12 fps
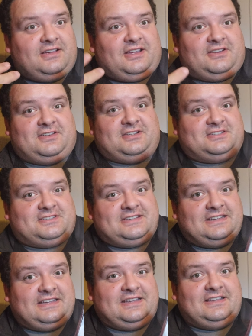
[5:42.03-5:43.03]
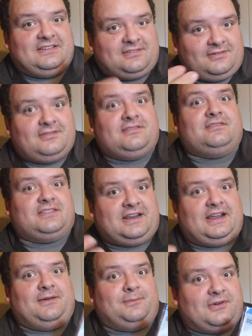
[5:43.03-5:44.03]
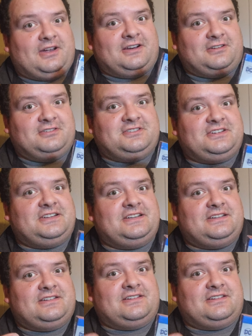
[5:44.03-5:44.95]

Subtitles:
and you can see that I have more energy